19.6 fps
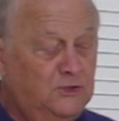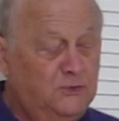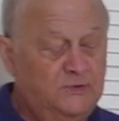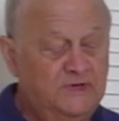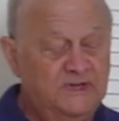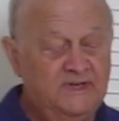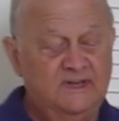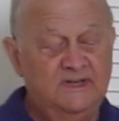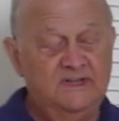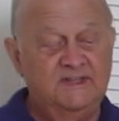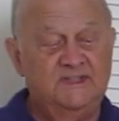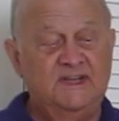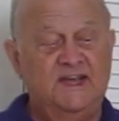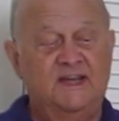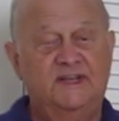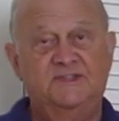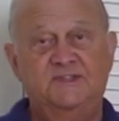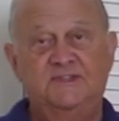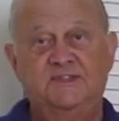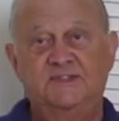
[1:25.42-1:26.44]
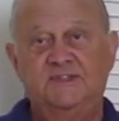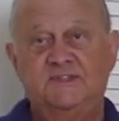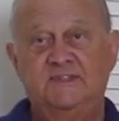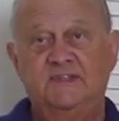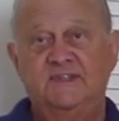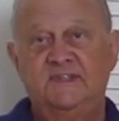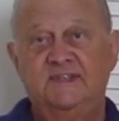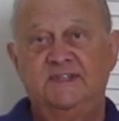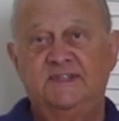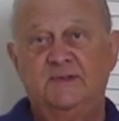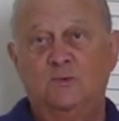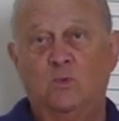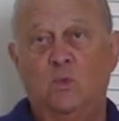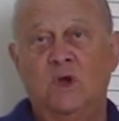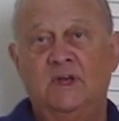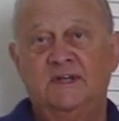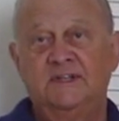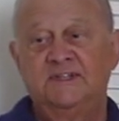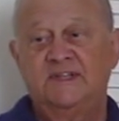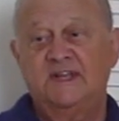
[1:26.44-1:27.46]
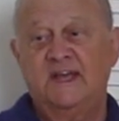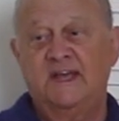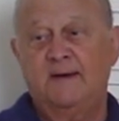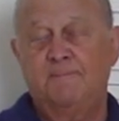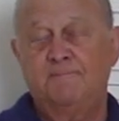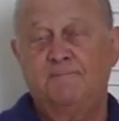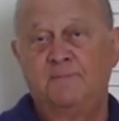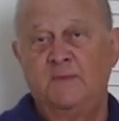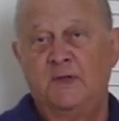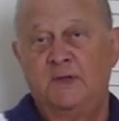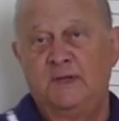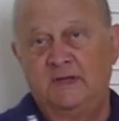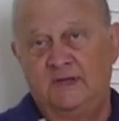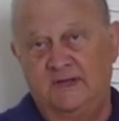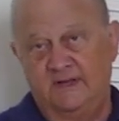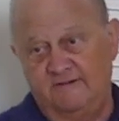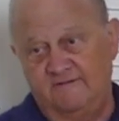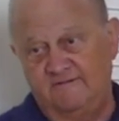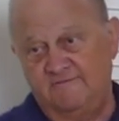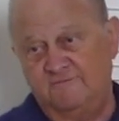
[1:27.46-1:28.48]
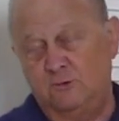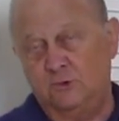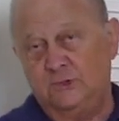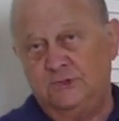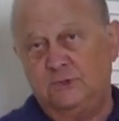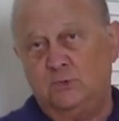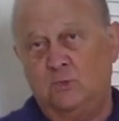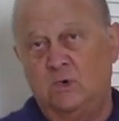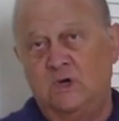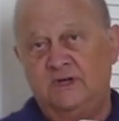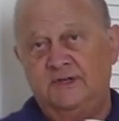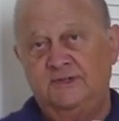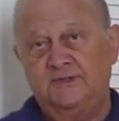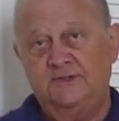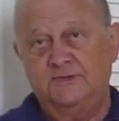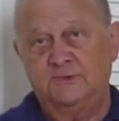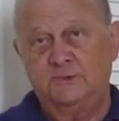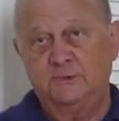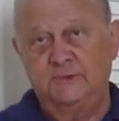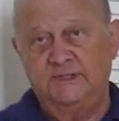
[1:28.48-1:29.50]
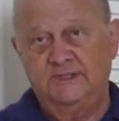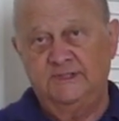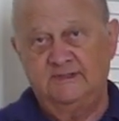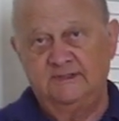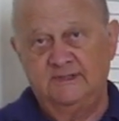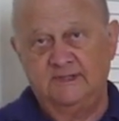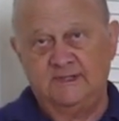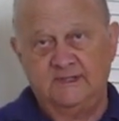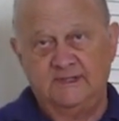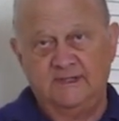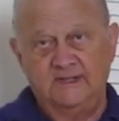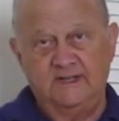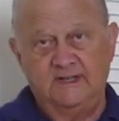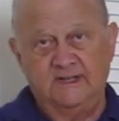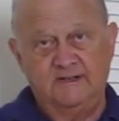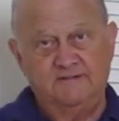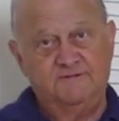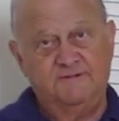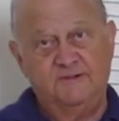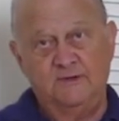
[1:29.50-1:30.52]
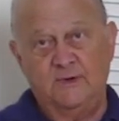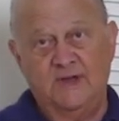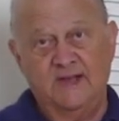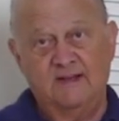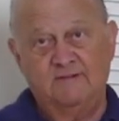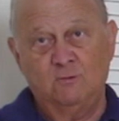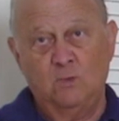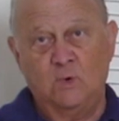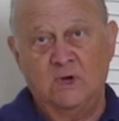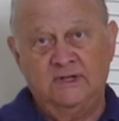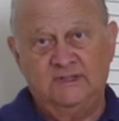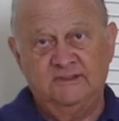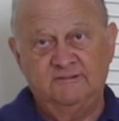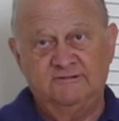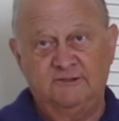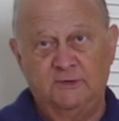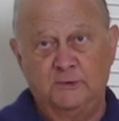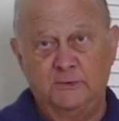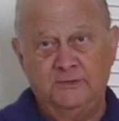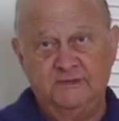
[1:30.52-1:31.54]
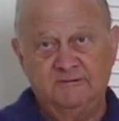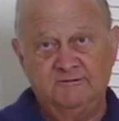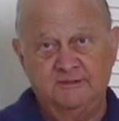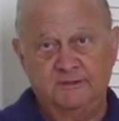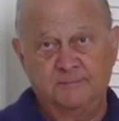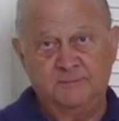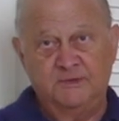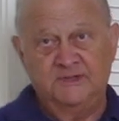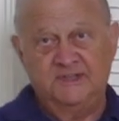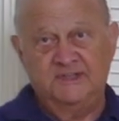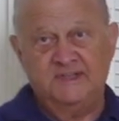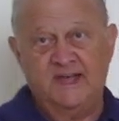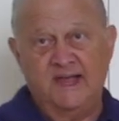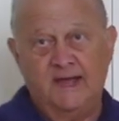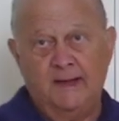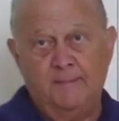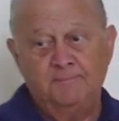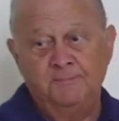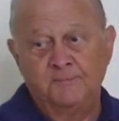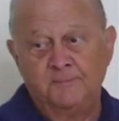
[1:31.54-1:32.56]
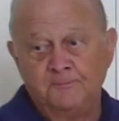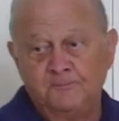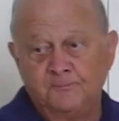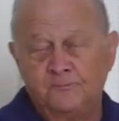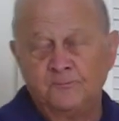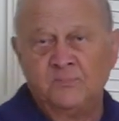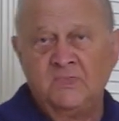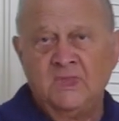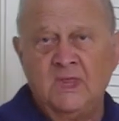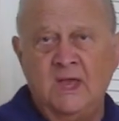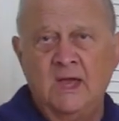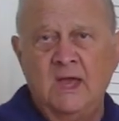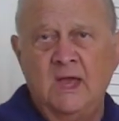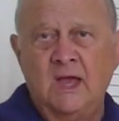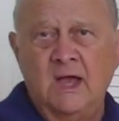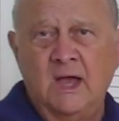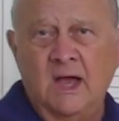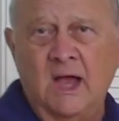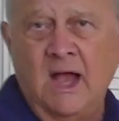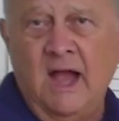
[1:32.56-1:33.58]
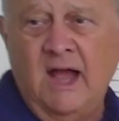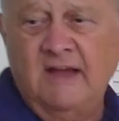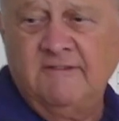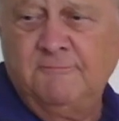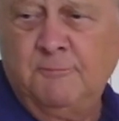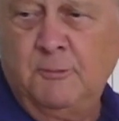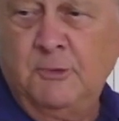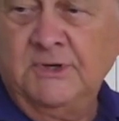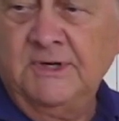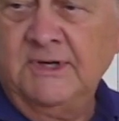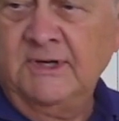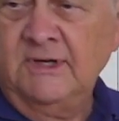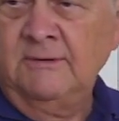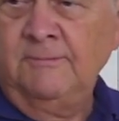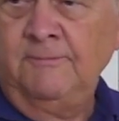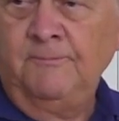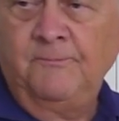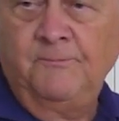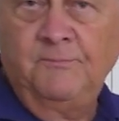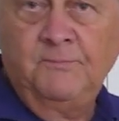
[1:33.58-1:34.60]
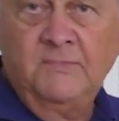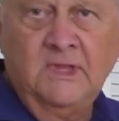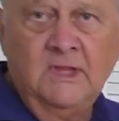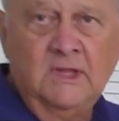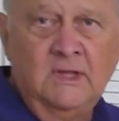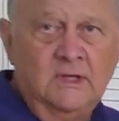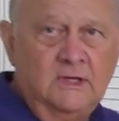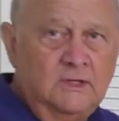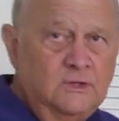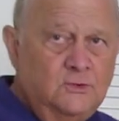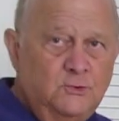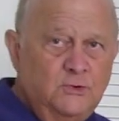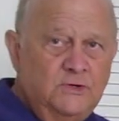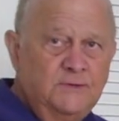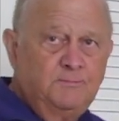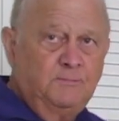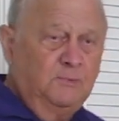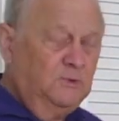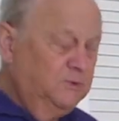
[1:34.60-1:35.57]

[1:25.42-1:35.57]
unit and attach this to the water tap and force water through it if you have water flowing from your tap. I put a drip